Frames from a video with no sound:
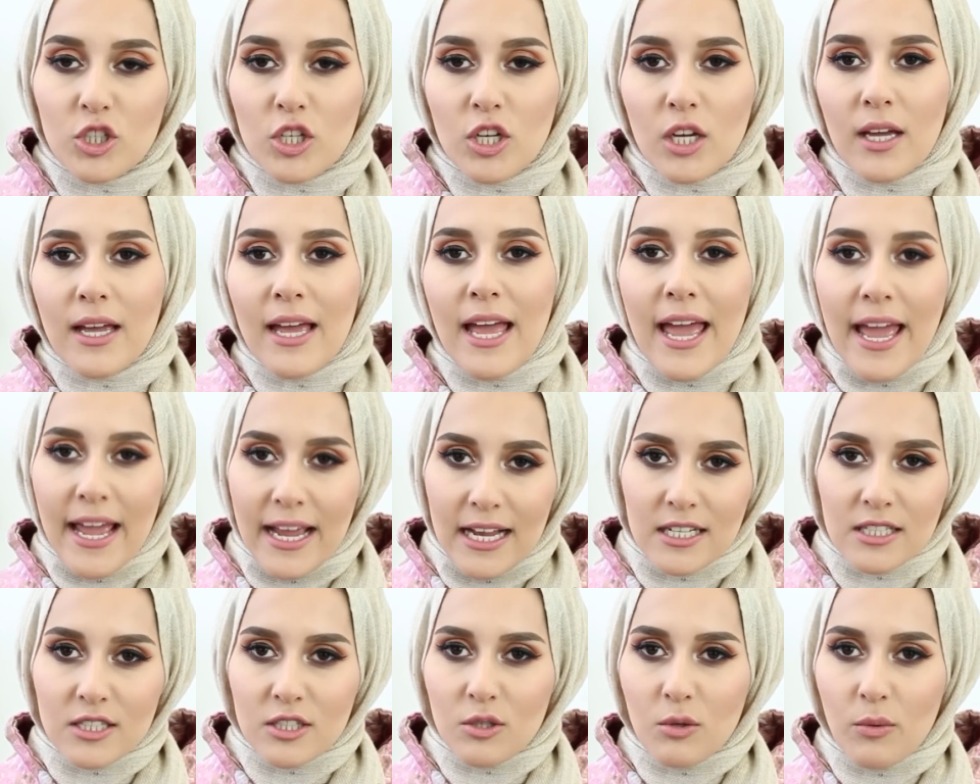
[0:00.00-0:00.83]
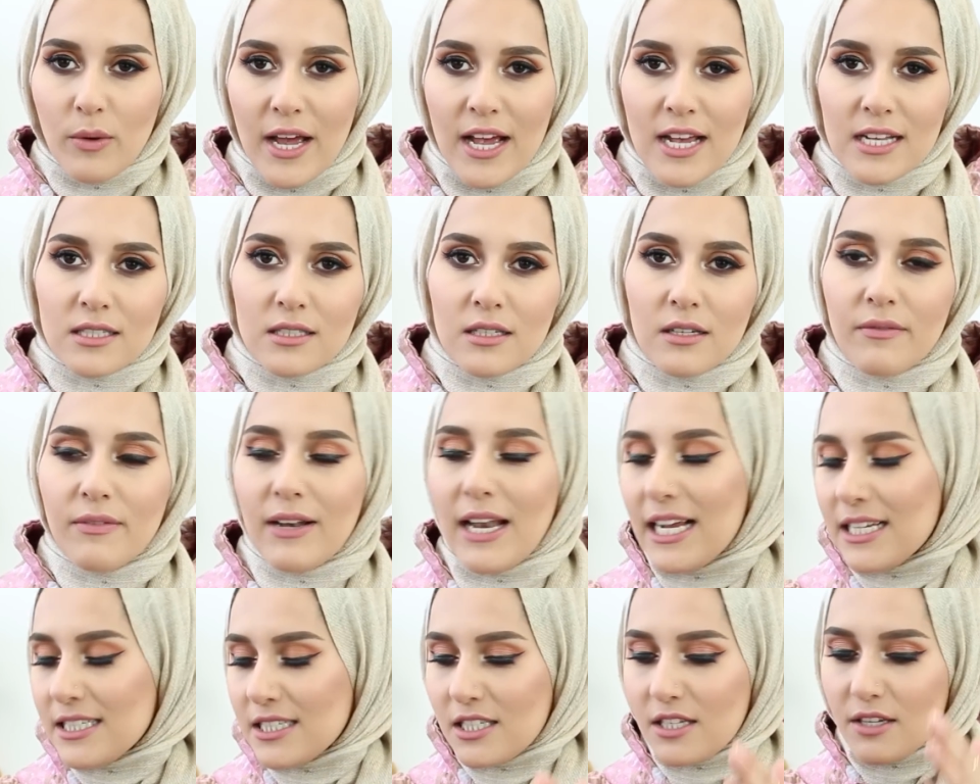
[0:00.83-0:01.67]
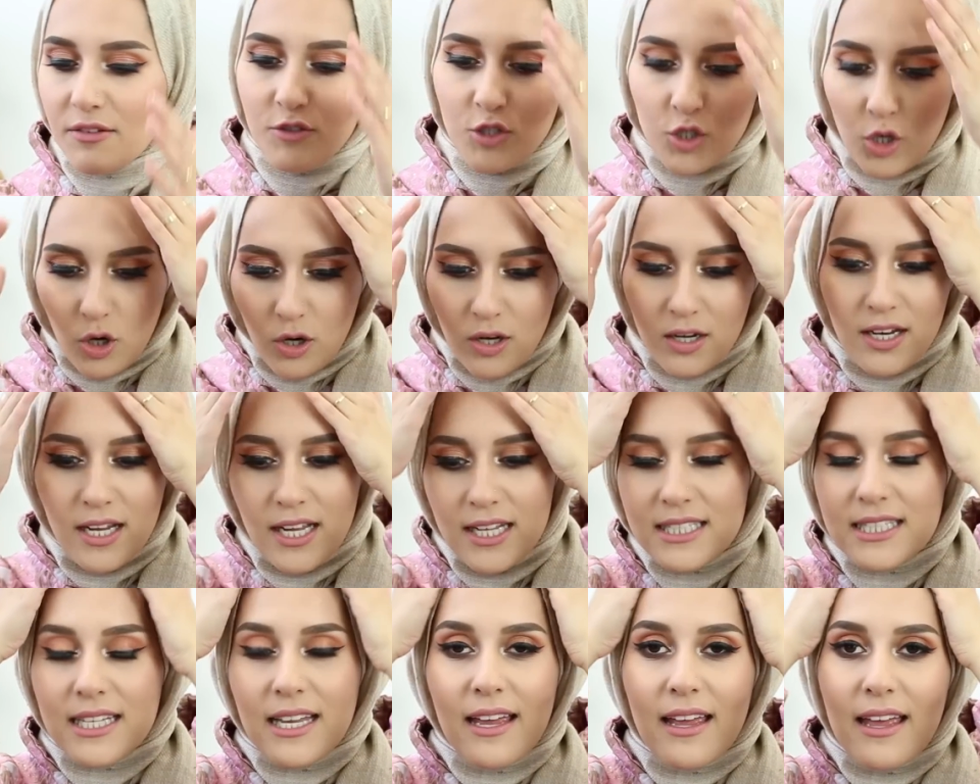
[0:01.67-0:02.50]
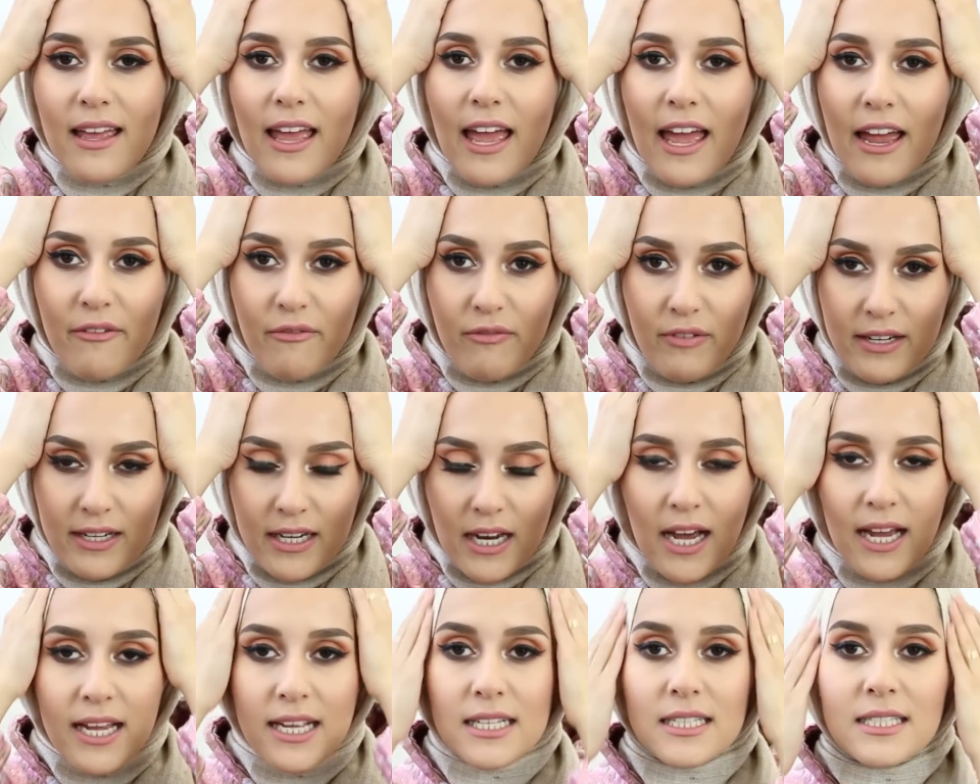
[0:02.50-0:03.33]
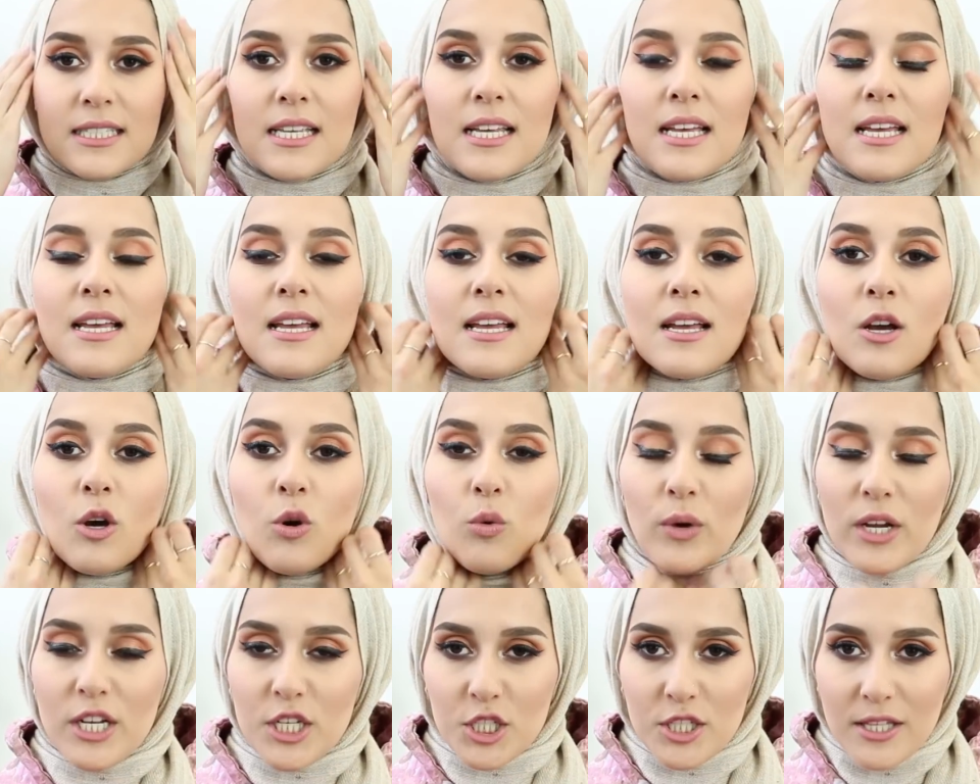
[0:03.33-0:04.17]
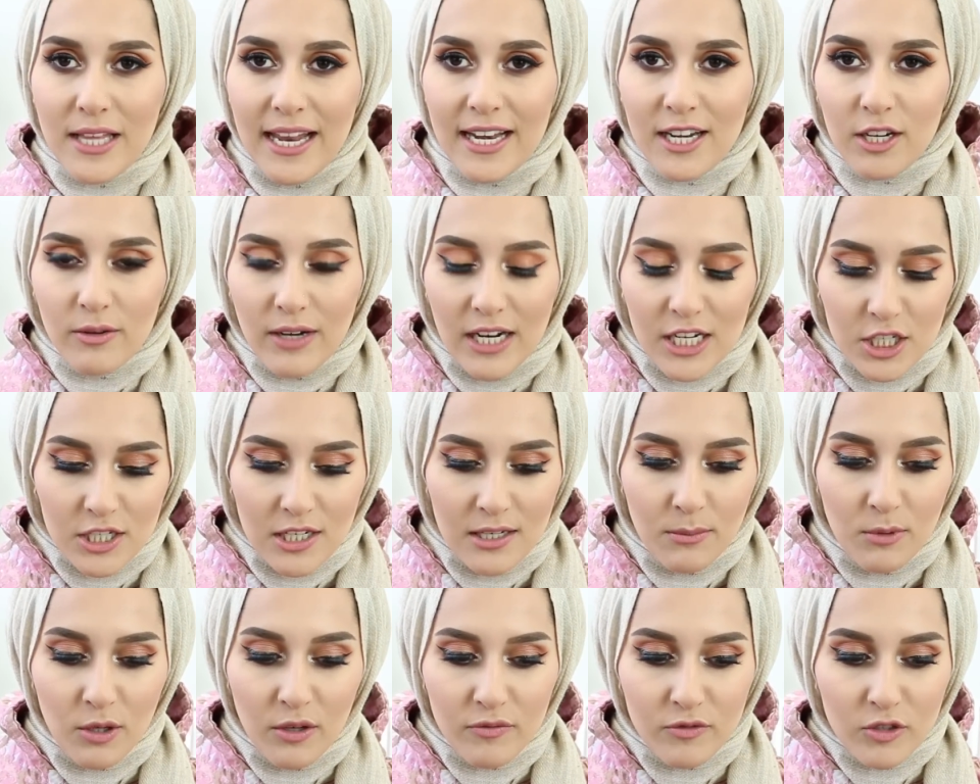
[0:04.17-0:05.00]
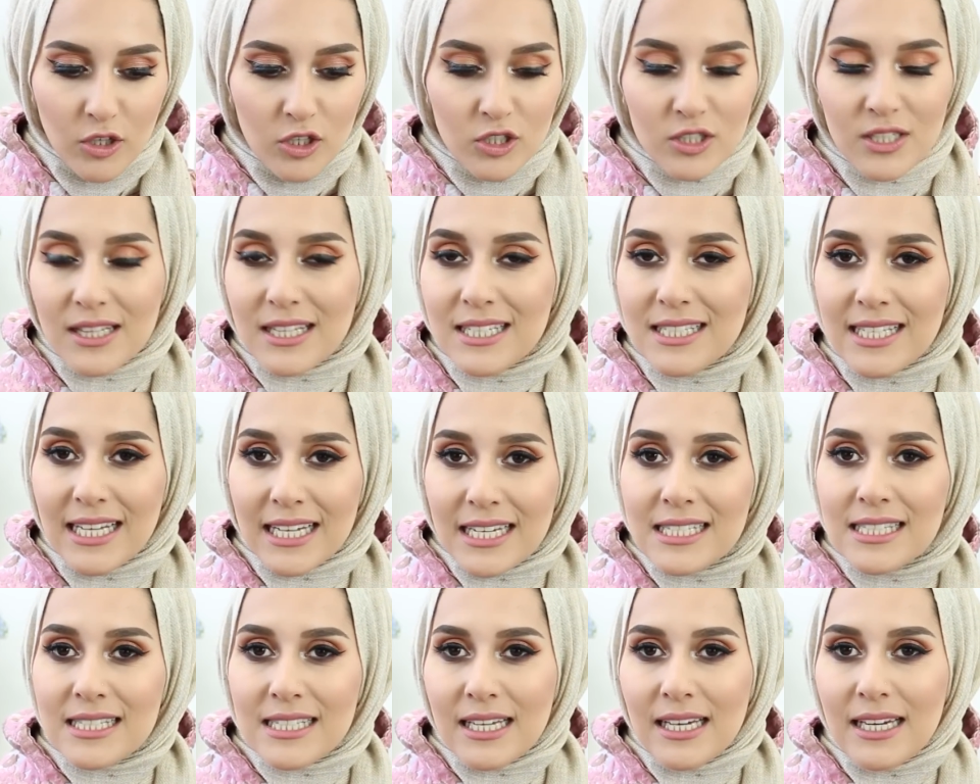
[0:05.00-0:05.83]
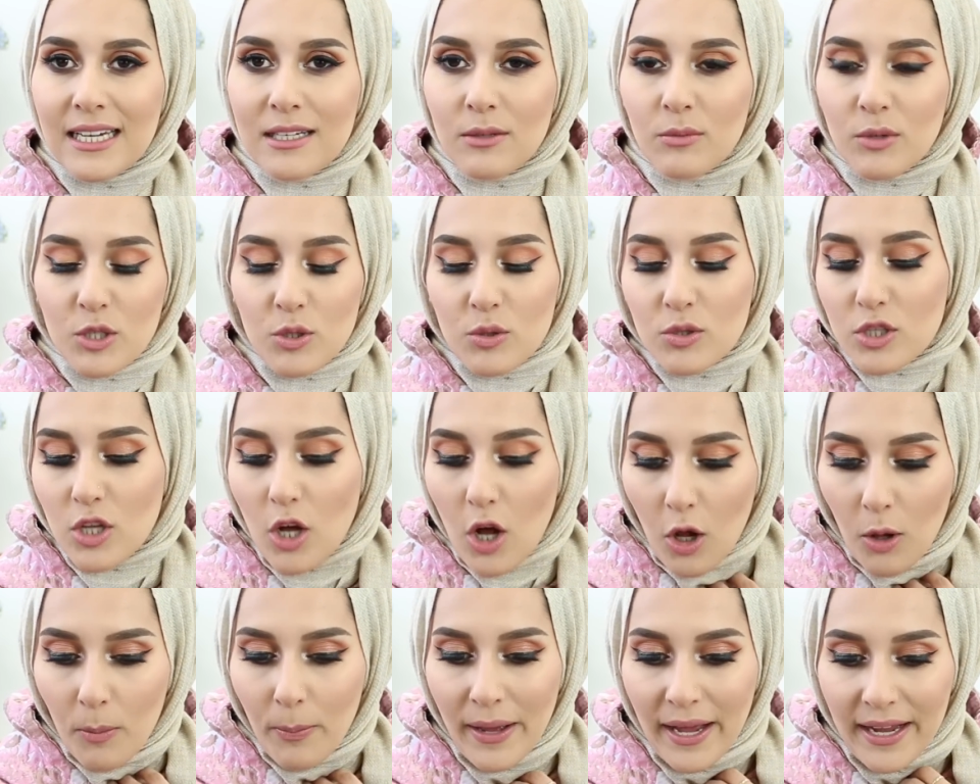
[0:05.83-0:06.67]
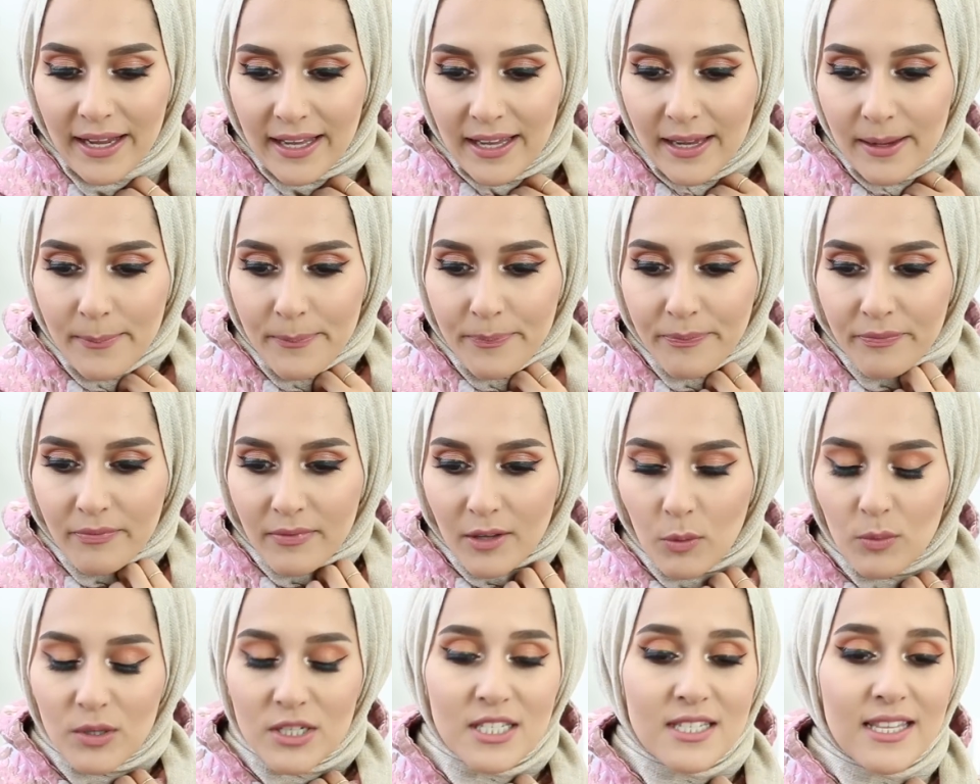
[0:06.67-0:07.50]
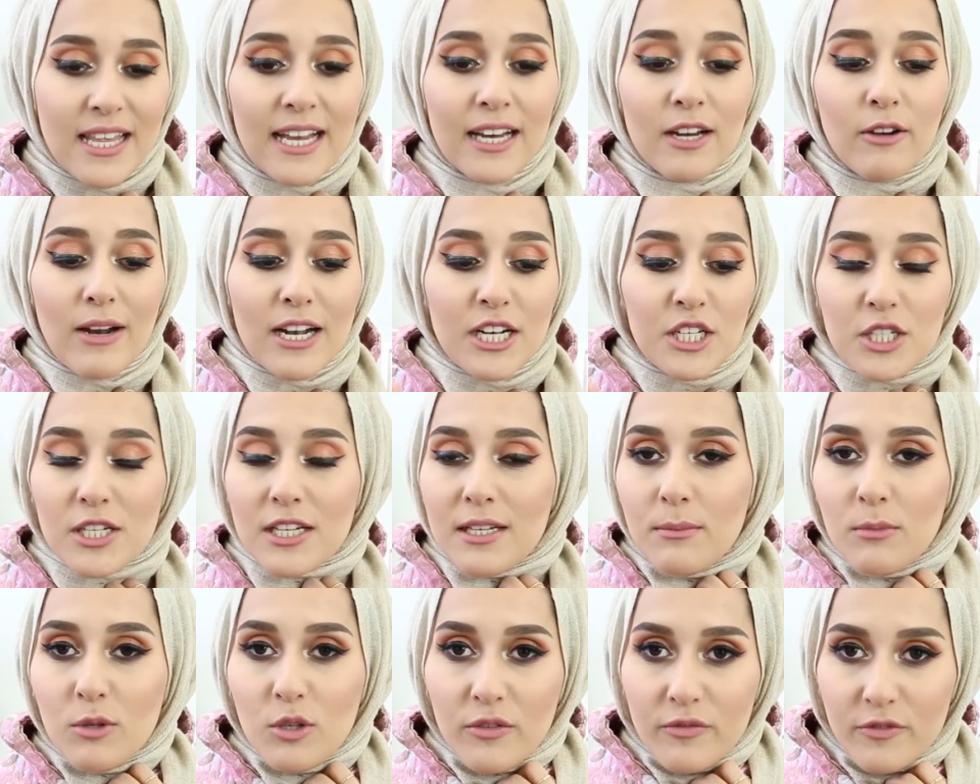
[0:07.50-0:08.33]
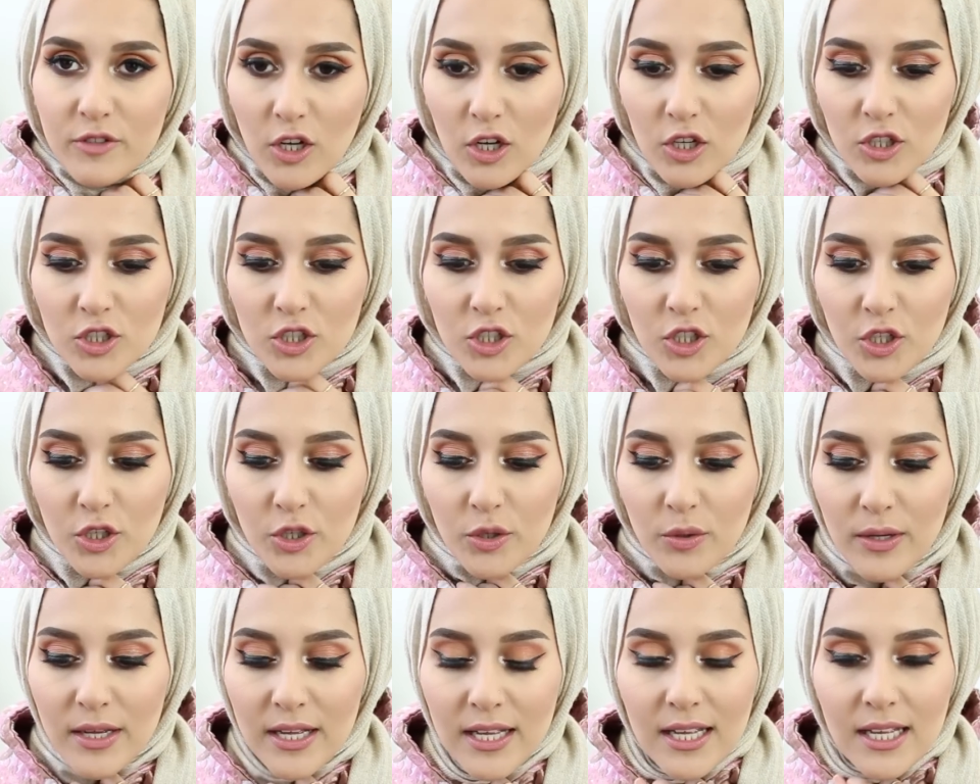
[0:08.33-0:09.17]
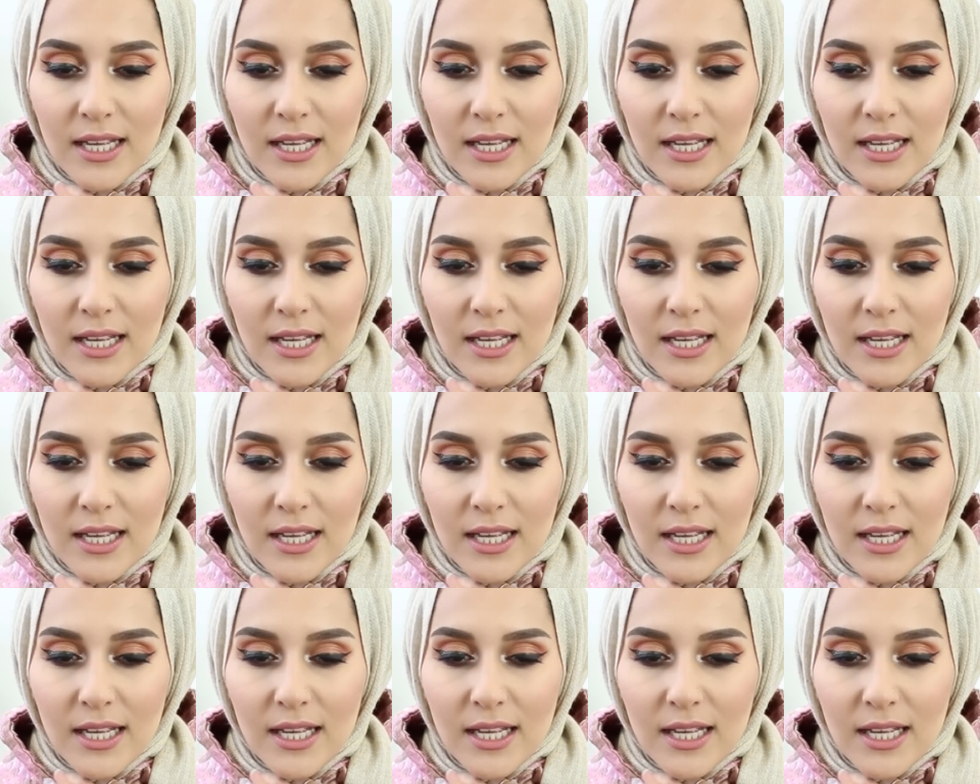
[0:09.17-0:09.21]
to 8 squares of laxative chocolate every night, which then gradually moved on to the 16, which was the whole packet, which then gradually moved on to